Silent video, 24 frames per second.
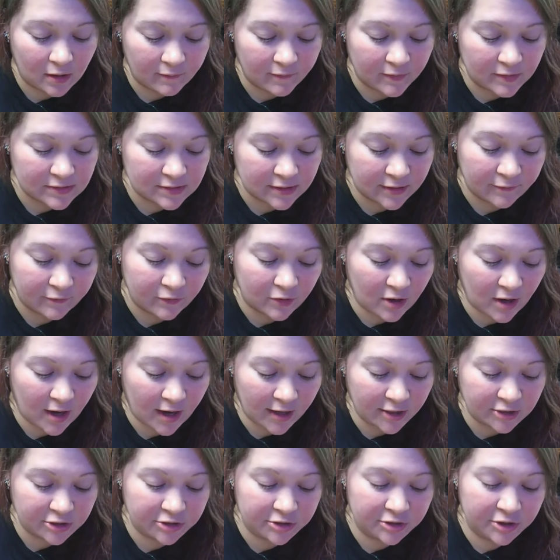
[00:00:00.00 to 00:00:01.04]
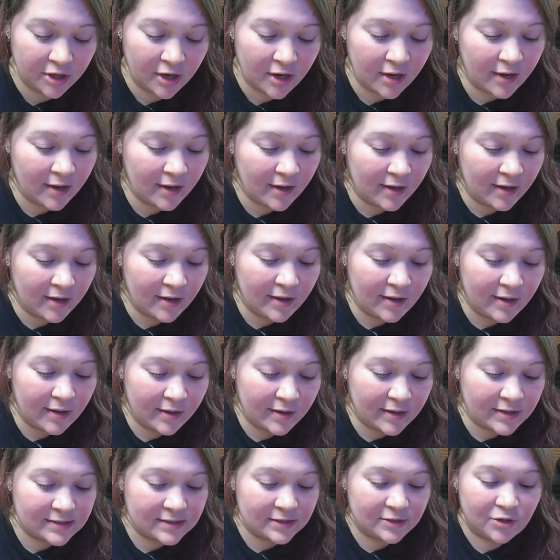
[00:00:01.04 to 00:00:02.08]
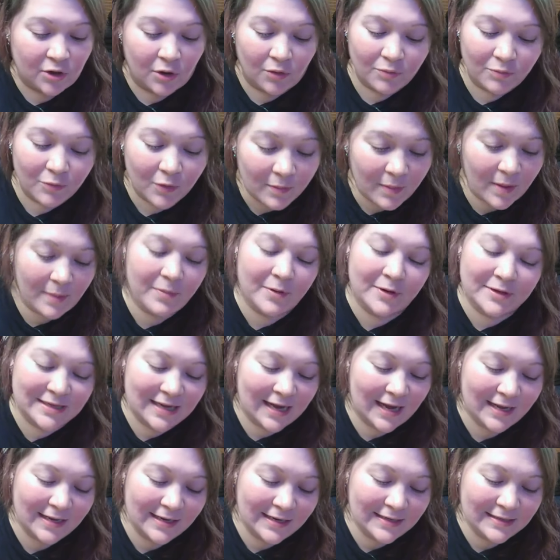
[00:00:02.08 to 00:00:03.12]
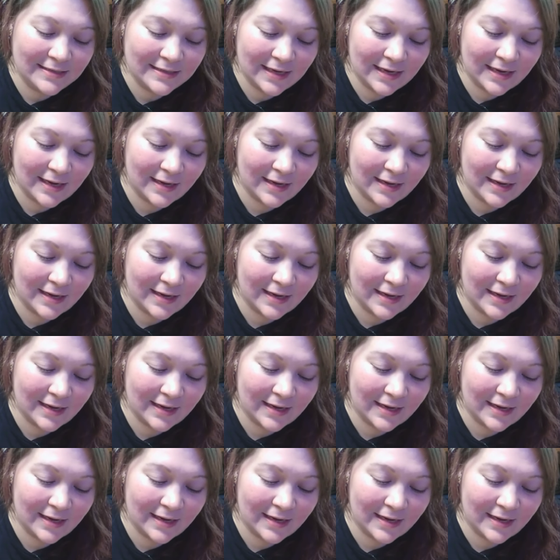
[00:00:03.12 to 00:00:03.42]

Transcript: obviously, of Crash, because I don't remember Tiny